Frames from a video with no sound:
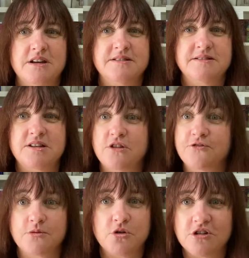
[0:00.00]
so they're
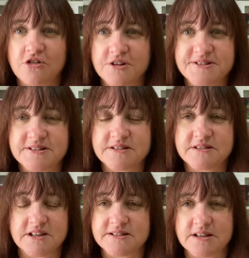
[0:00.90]
from all across,
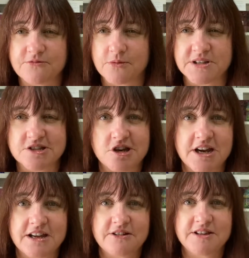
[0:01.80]
there's some from
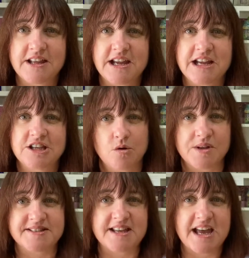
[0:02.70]
Australia in there,
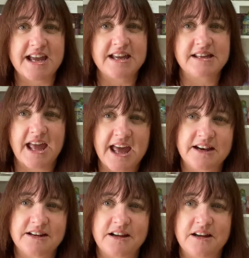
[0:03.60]
USA,
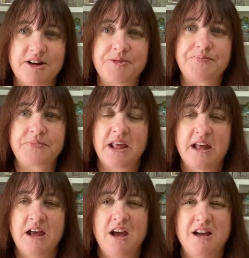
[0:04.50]
Canada.
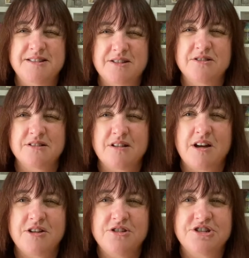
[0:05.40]
So
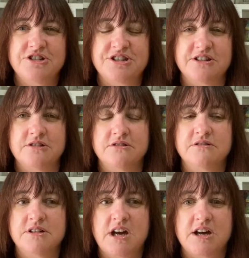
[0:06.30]
I urge you to
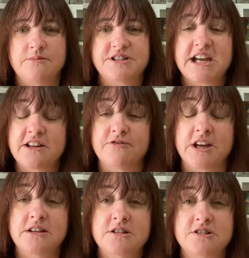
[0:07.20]
take
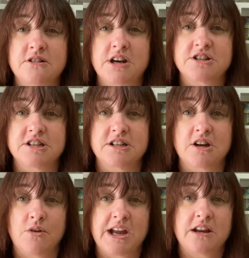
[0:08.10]
advantage. They're actually
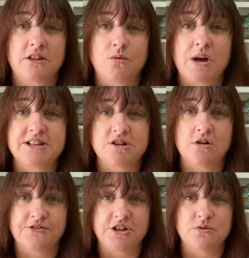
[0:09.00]
going out of their way to
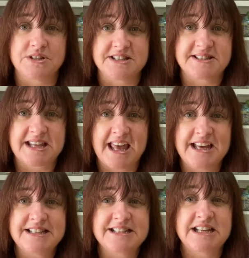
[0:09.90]
offer you a
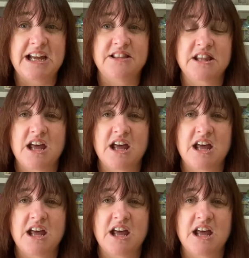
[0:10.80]
discount, and